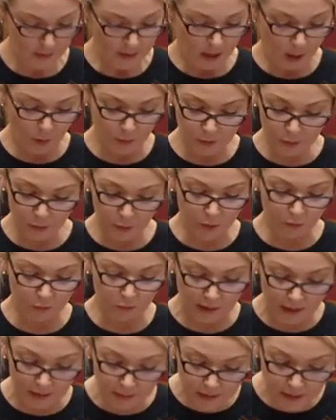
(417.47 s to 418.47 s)
I was told a
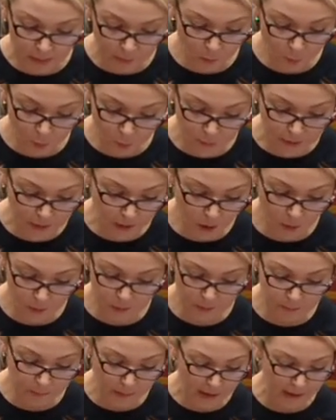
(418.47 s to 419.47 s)
roundtable would be held
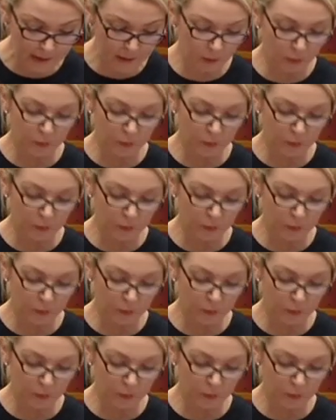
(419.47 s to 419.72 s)
in May,